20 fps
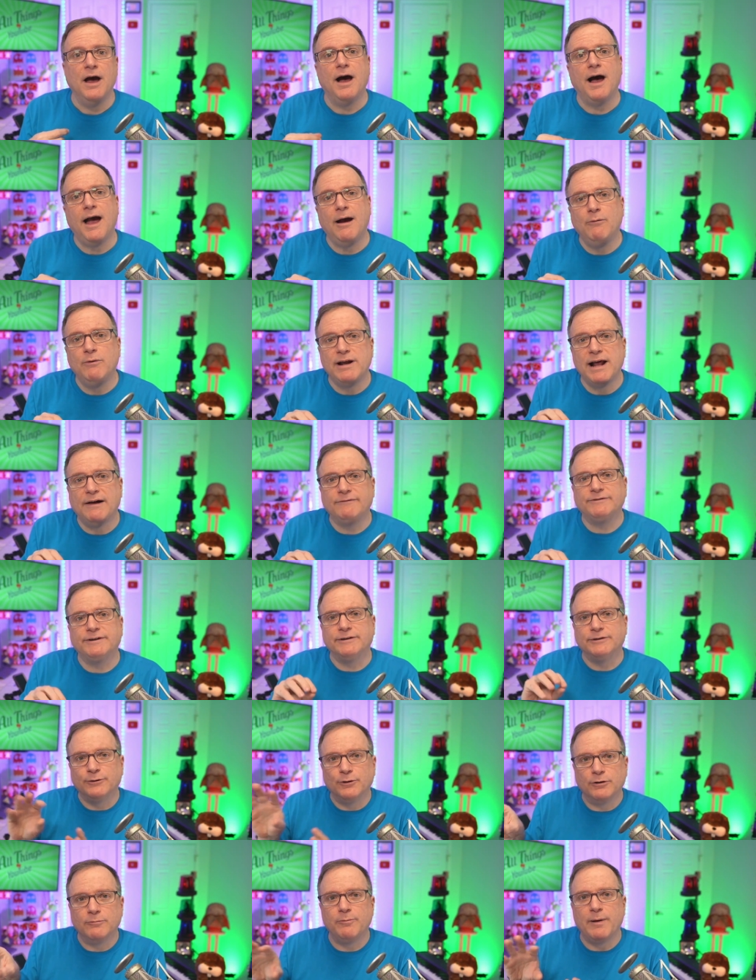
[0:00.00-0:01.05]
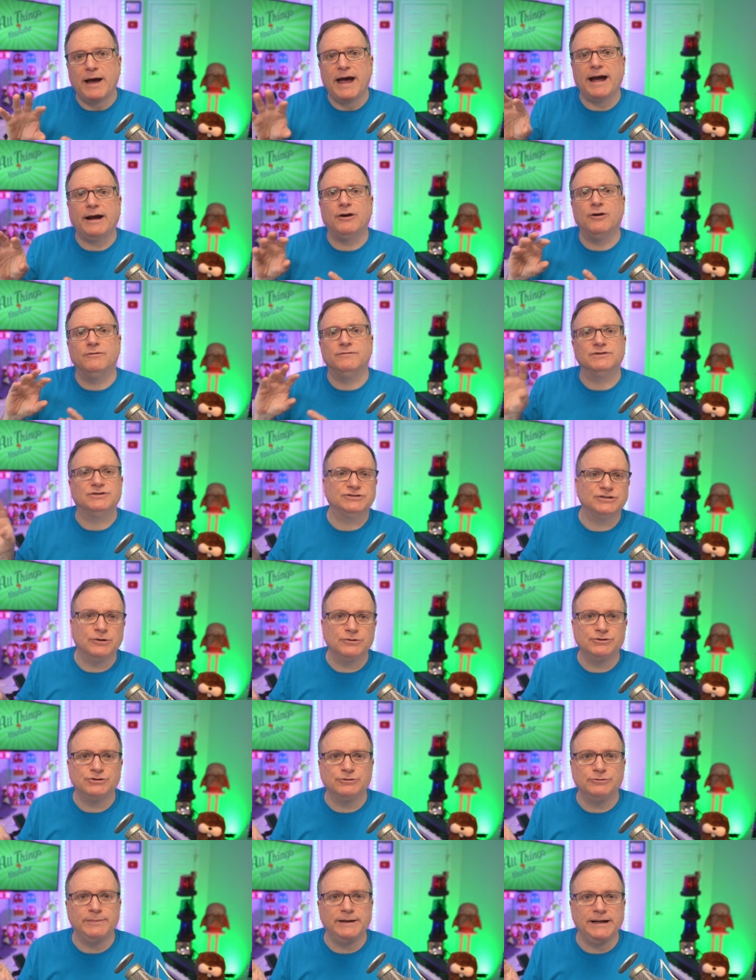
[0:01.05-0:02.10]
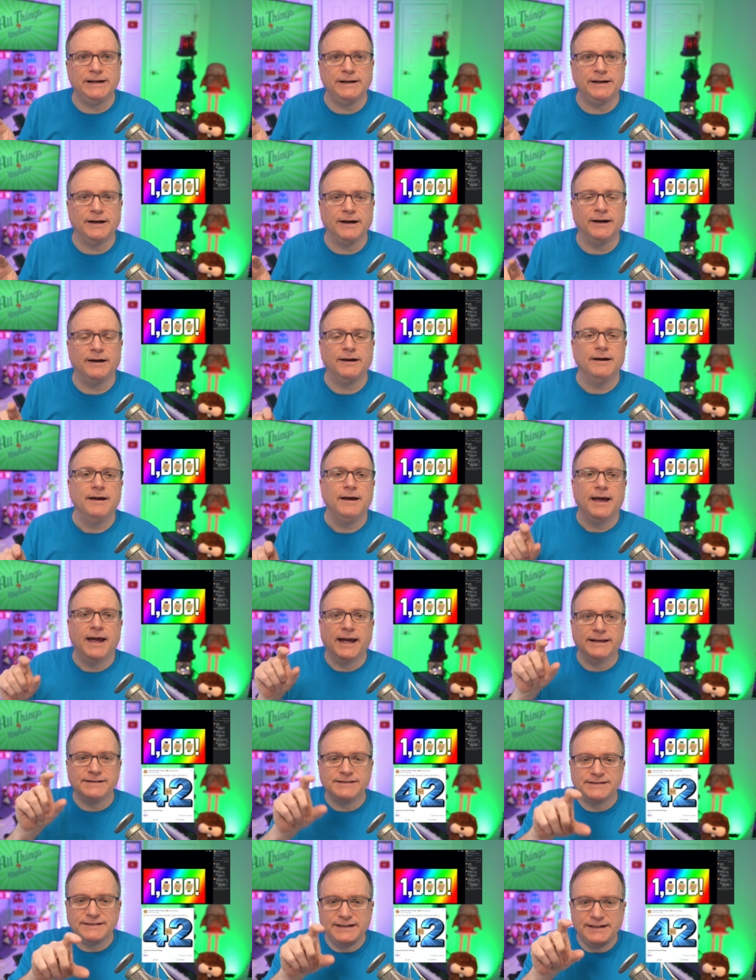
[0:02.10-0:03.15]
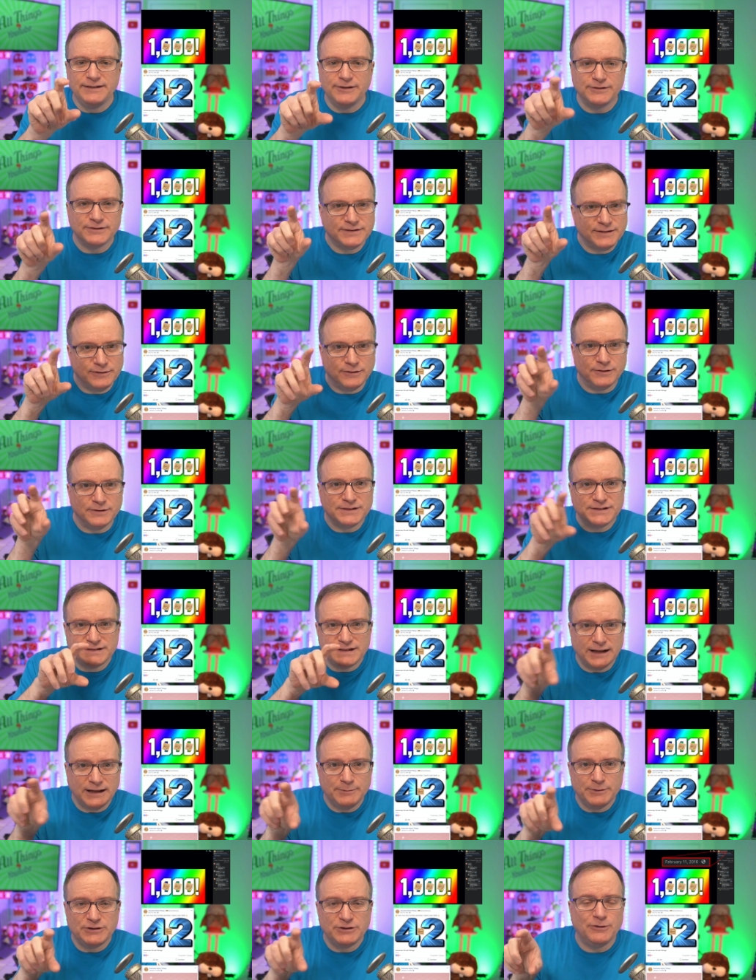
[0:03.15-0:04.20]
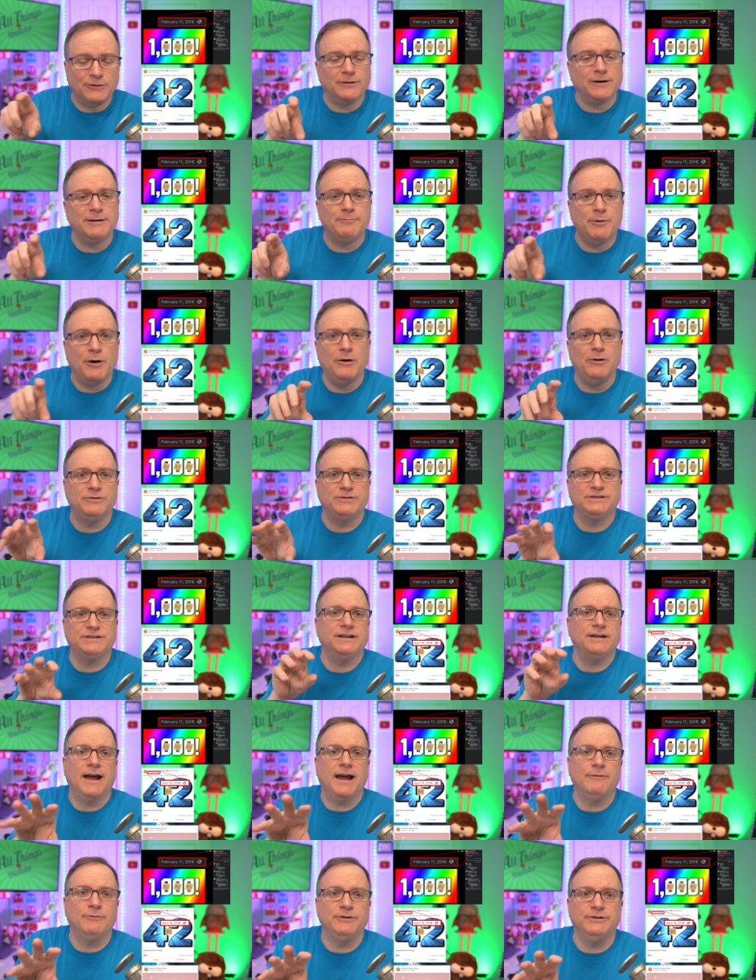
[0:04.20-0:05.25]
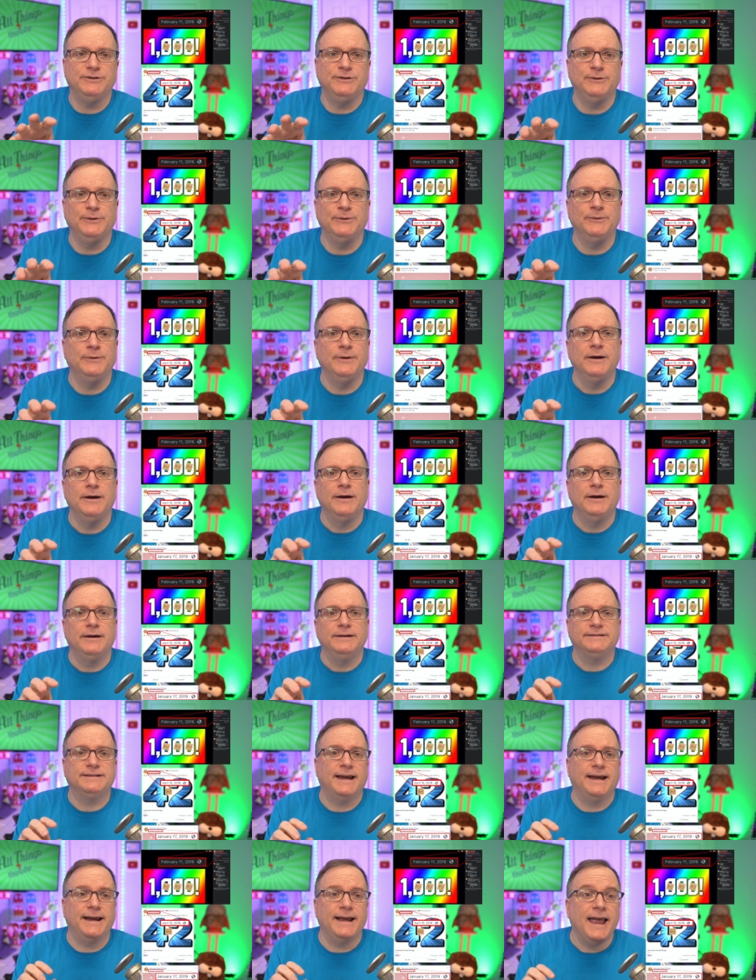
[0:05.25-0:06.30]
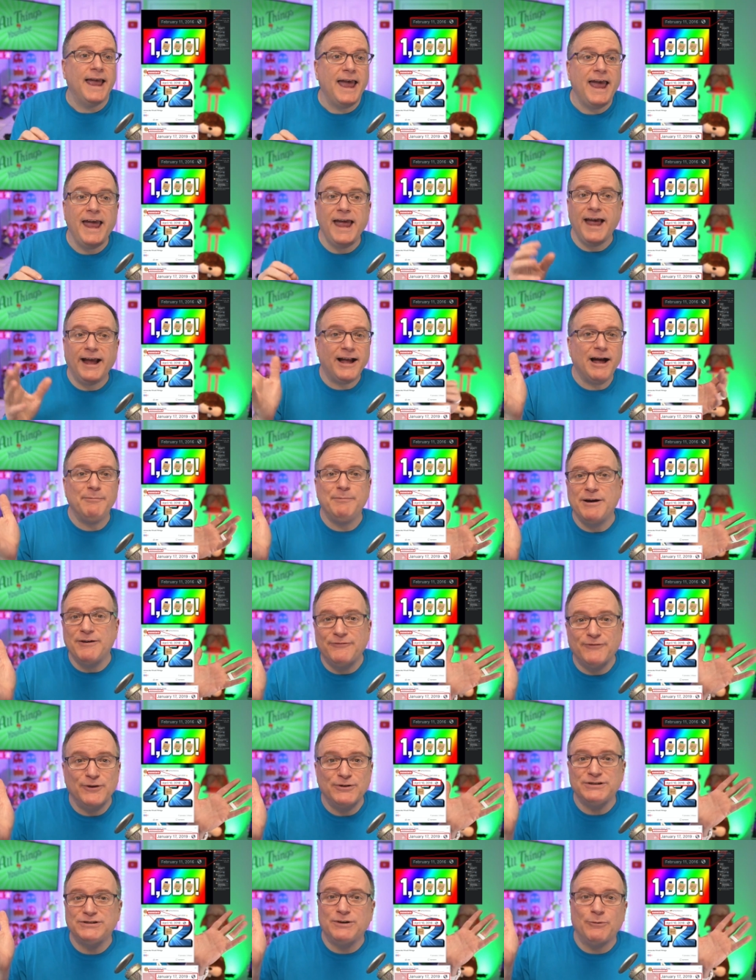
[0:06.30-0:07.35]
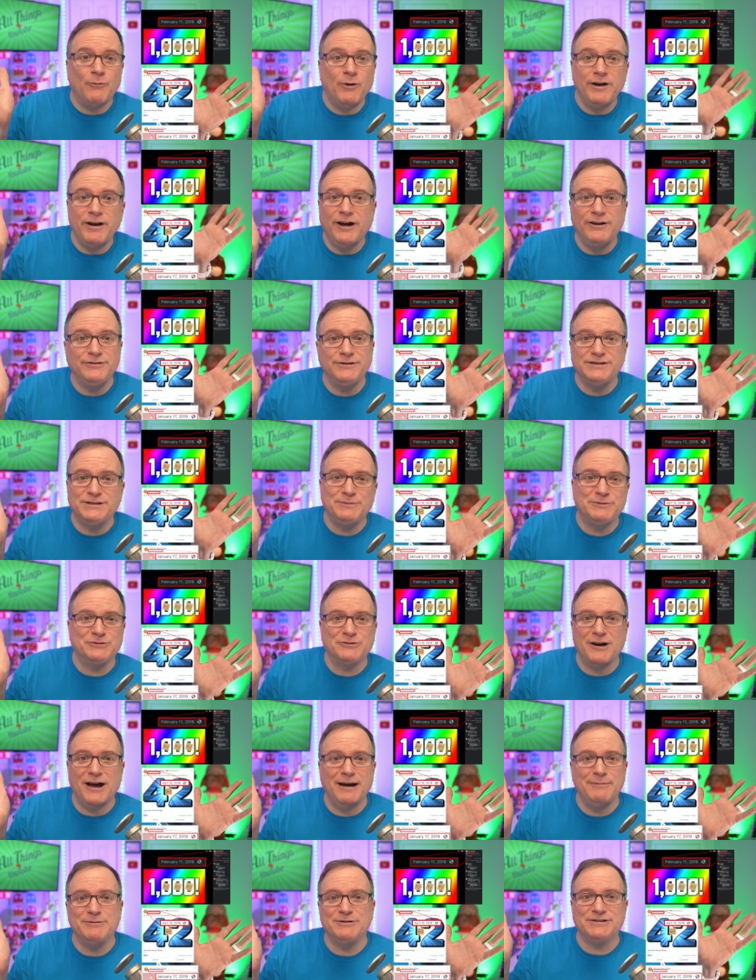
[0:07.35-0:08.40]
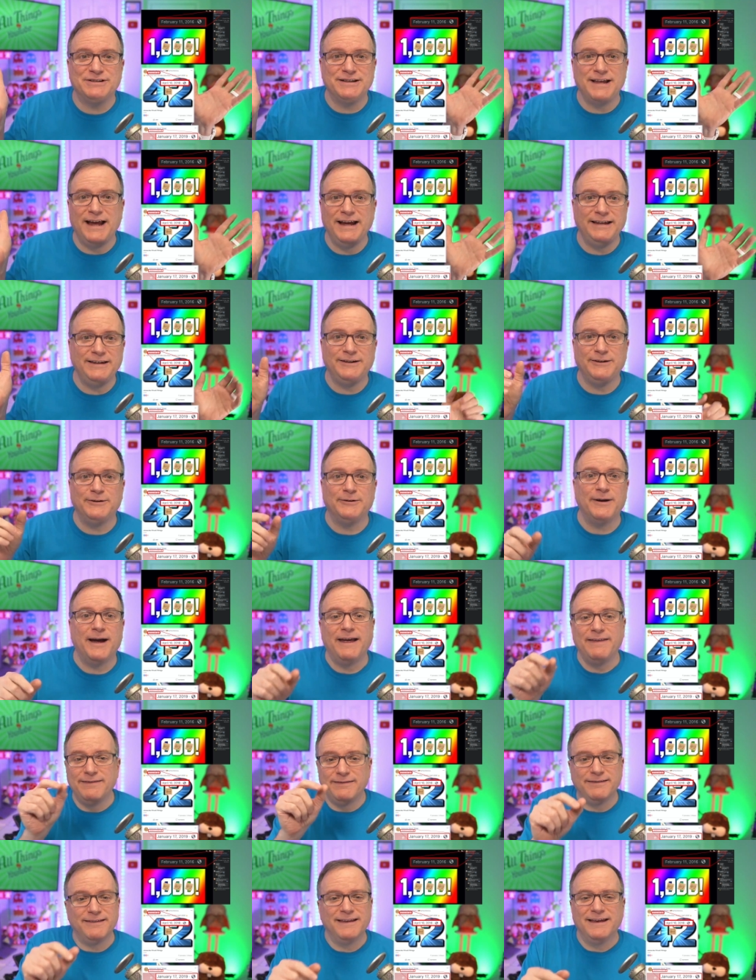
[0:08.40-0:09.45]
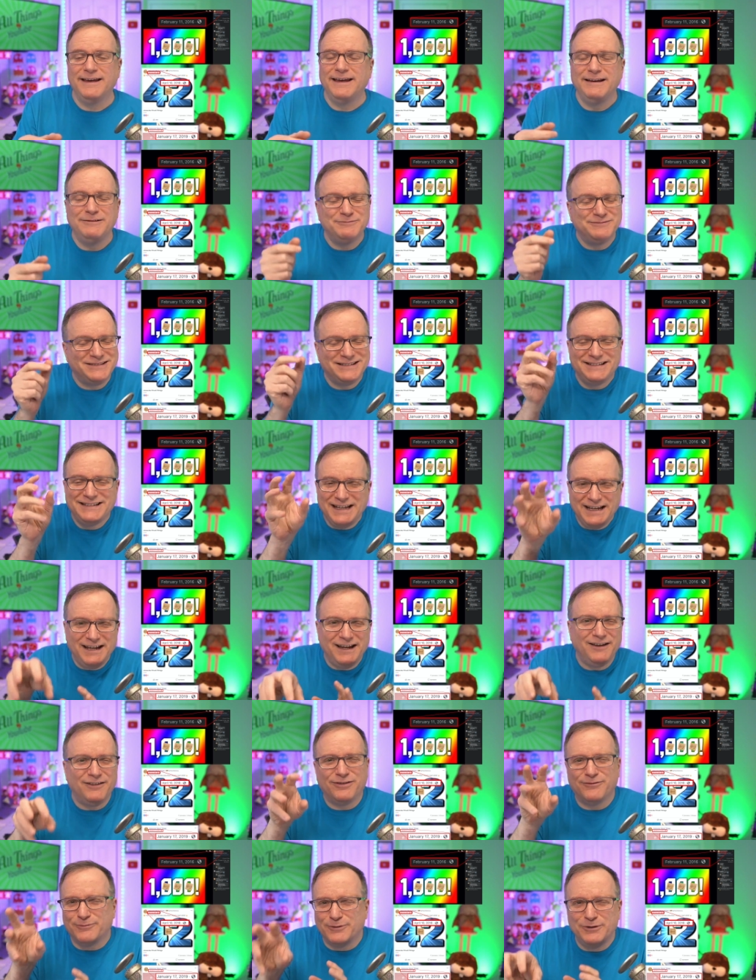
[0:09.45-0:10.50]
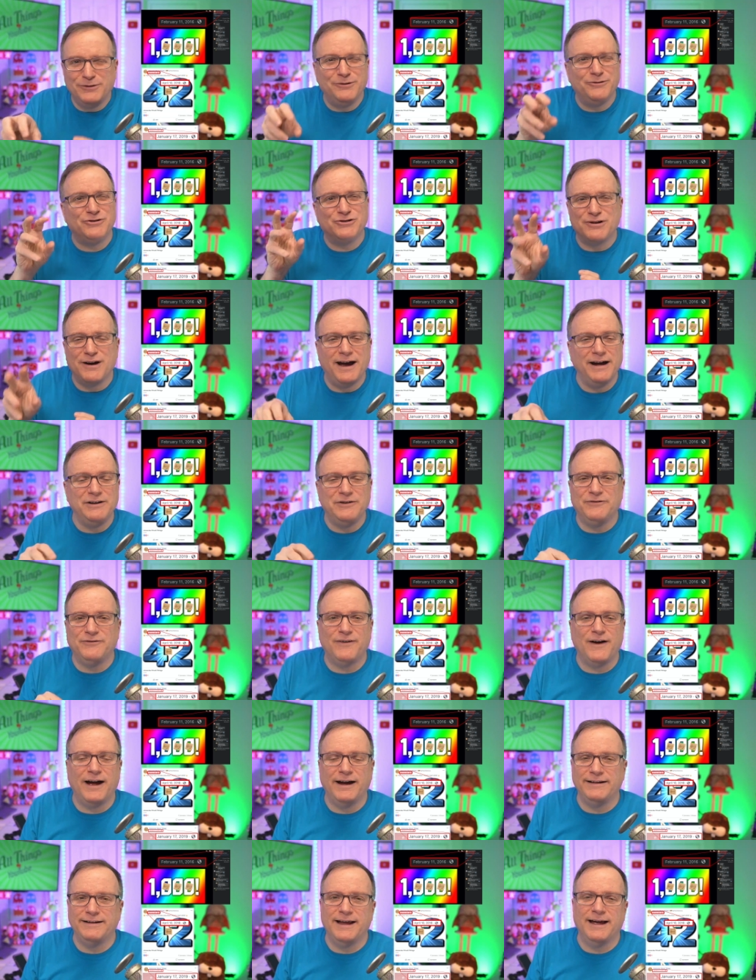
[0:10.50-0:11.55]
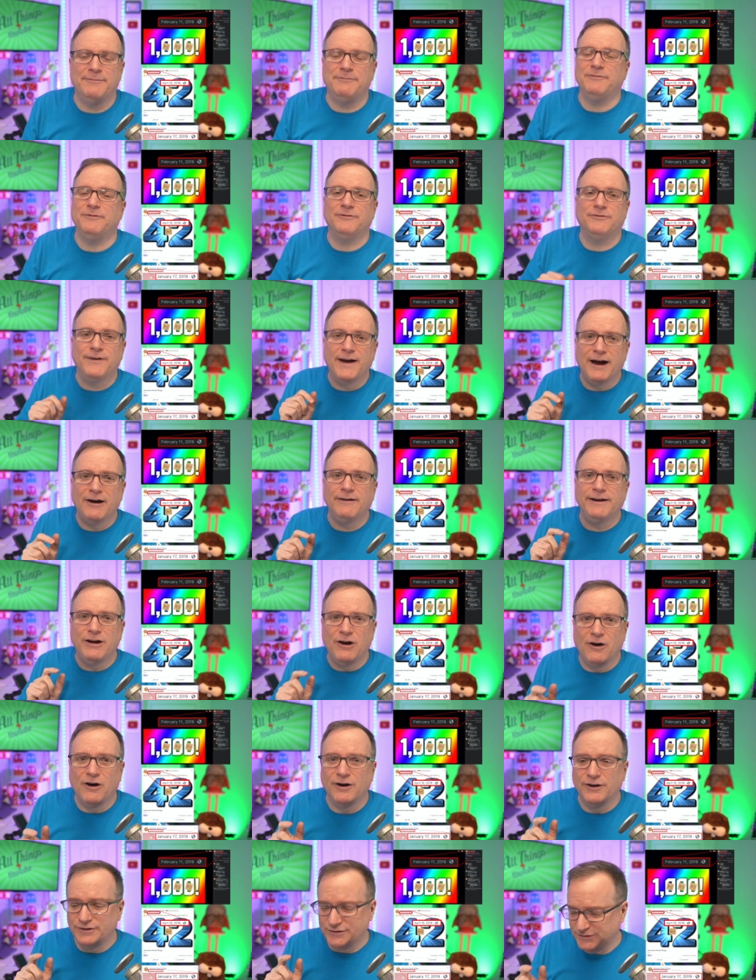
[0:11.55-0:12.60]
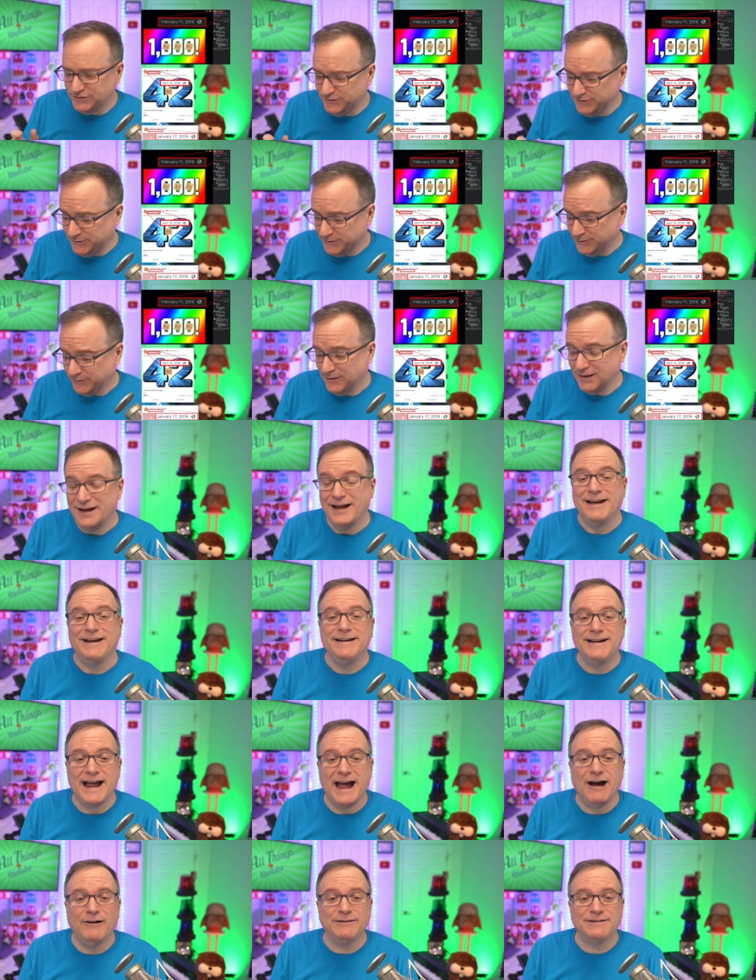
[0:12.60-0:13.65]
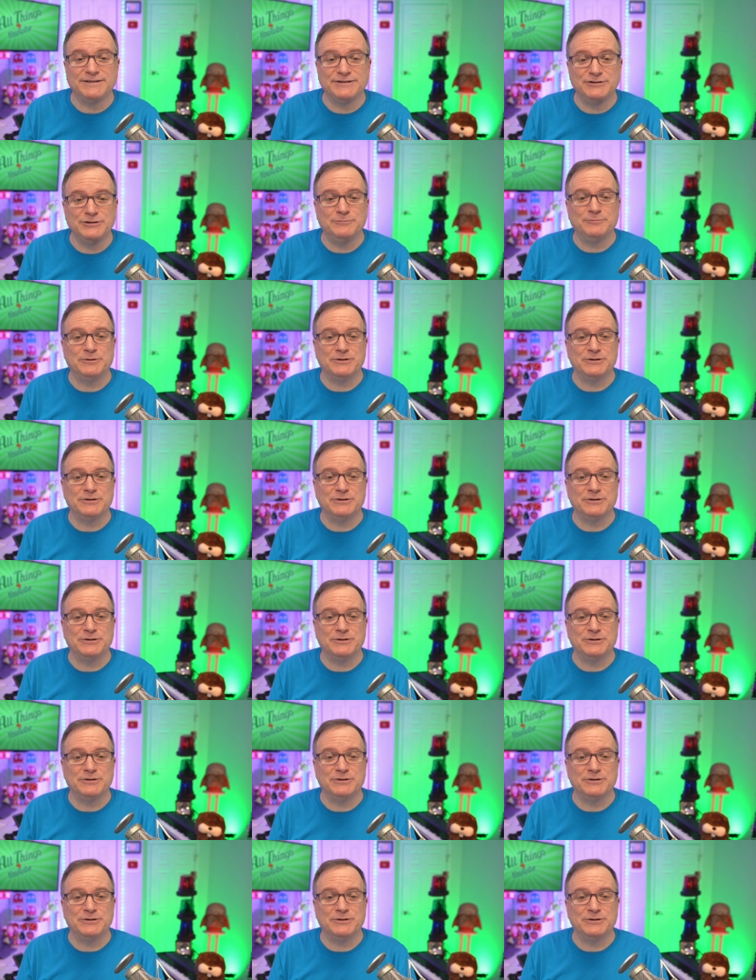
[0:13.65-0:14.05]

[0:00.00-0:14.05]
I would have to look back over social media and see those little celebratory posts that I would do saying, Hey, I got my first 100 subscribers. Thank you. And digging through, trying to find them, very hard to do. Now it's super